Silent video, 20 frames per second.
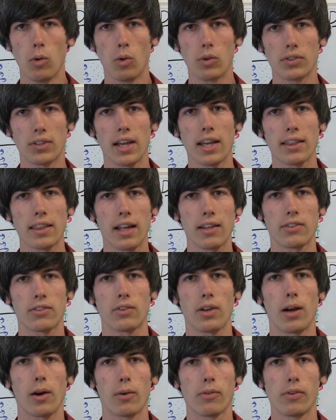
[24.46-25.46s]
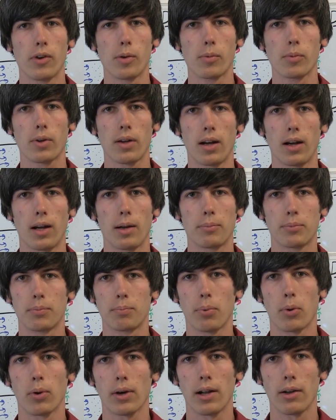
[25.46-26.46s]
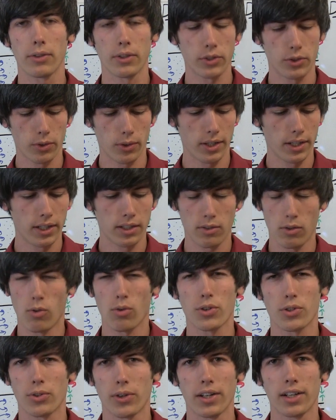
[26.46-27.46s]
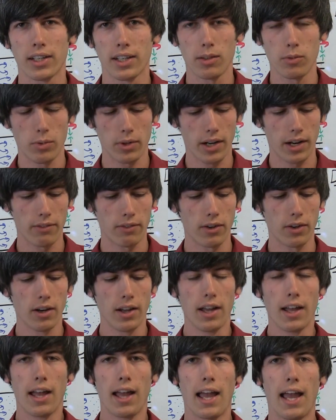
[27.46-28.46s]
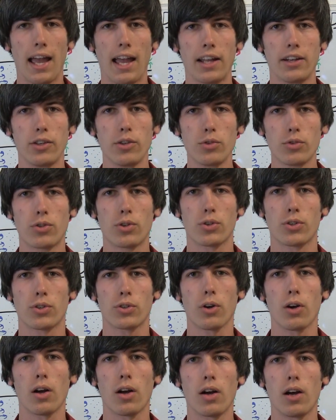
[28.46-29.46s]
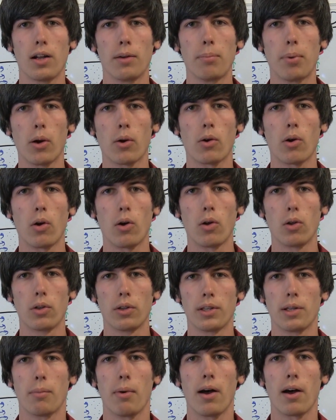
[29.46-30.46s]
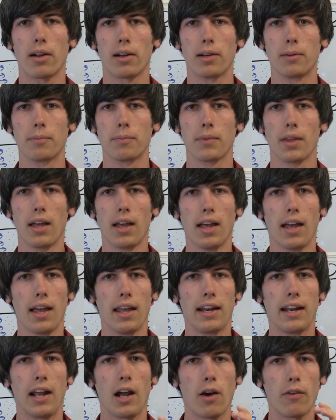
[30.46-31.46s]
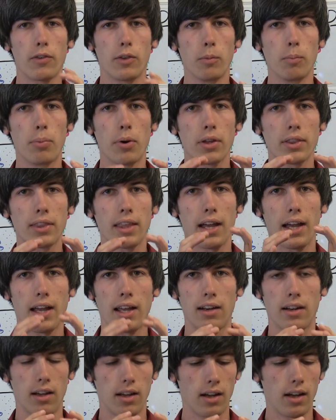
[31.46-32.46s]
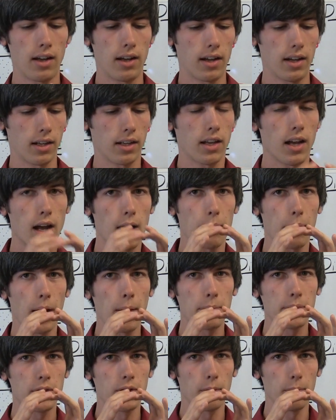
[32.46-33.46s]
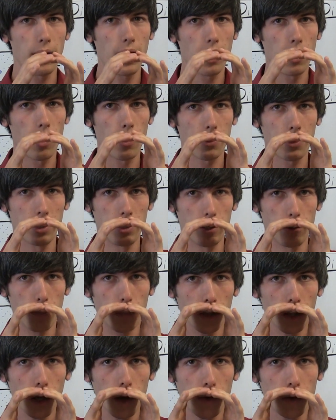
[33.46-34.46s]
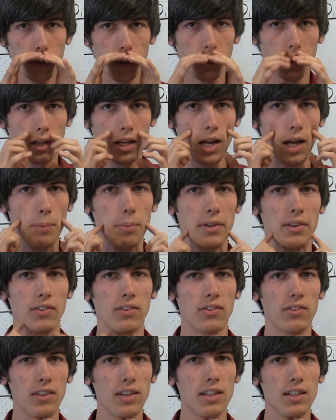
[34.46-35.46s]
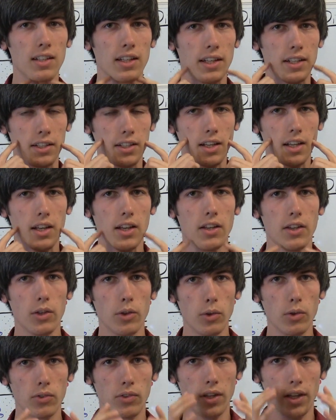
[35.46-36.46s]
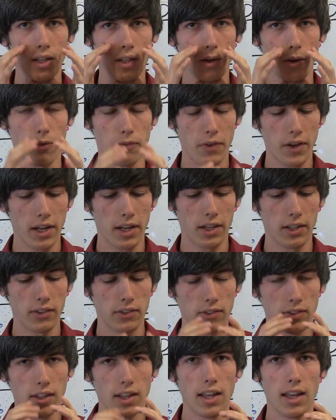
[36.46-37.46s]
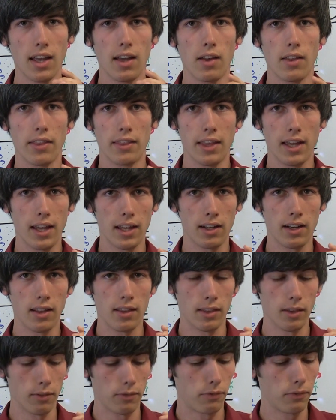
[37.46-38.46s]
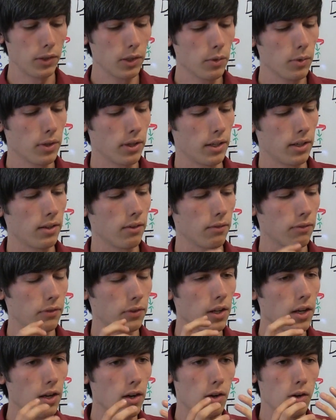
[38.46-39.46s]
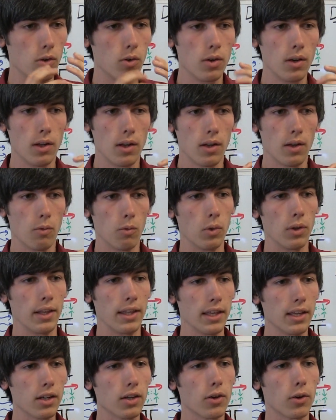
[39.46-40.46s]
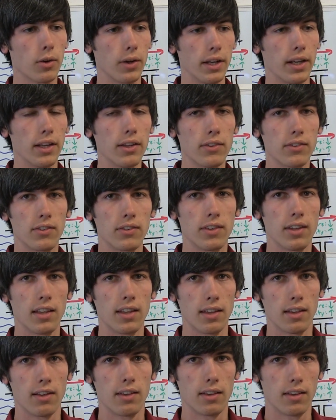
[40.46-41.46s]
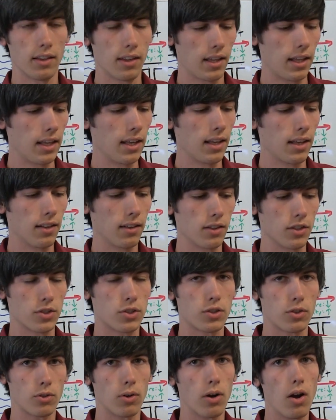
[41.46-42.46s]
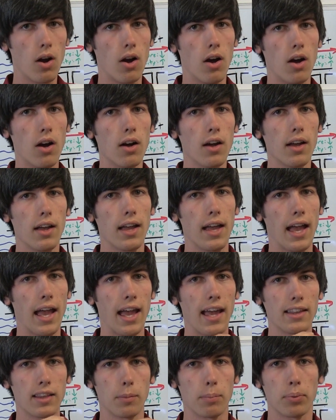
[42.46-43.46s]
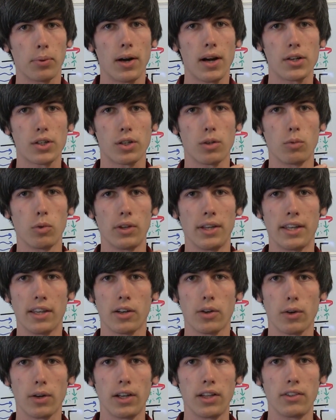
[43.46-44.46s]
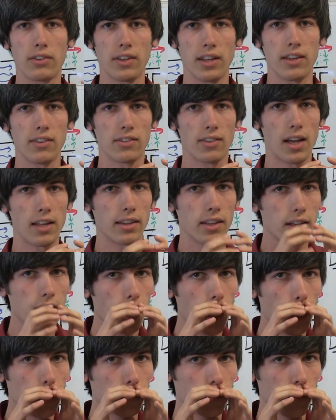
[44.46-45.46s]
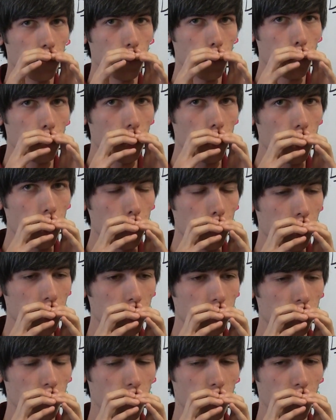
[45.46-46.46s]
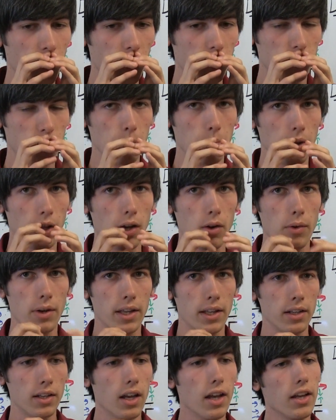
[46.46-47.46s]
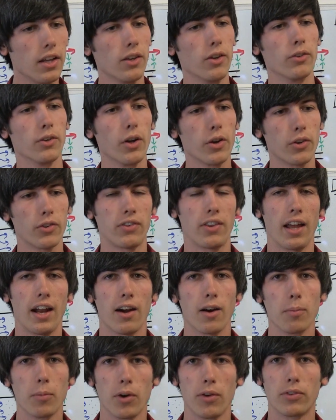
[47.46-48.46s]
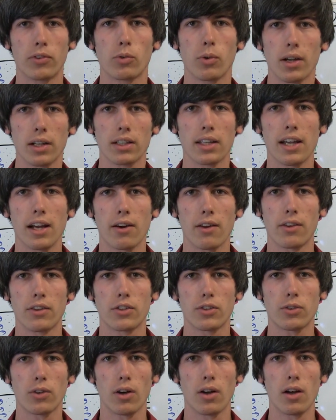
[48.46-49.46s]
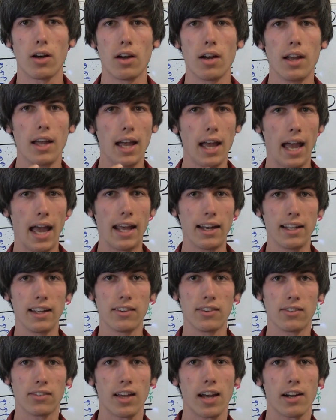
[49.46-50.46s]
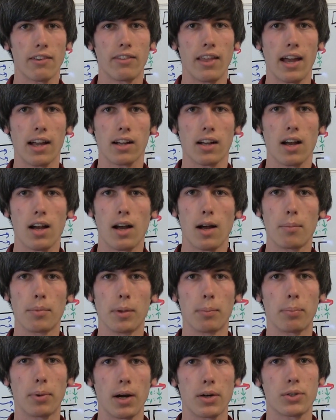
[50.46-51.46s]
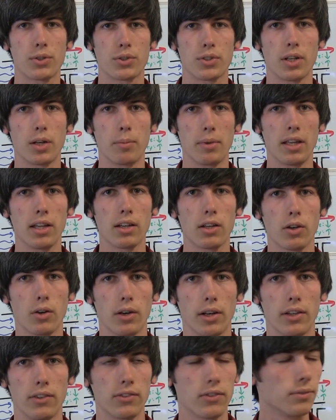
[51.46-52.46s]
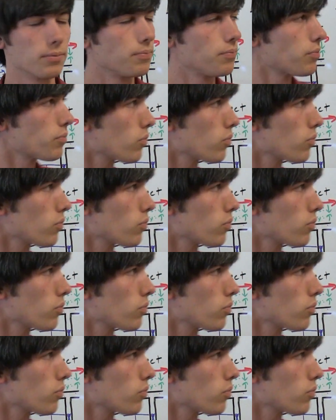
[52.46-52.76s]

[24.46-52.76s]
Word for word: Well, take that styrofoam cup, pour out the drink or drink it, whatever, and use your straw and poke a hole in the bottom. Now if you put that uh, cup up to your mouth and you blow into the cup and seal it using your face, then the fluid flow will increase in the straw and the pressure will increase inside the cup. So if you put it up against your face and blow in, you'll notice the air moves quickly out of the straw and inside of that cup the pressure is going to be increased.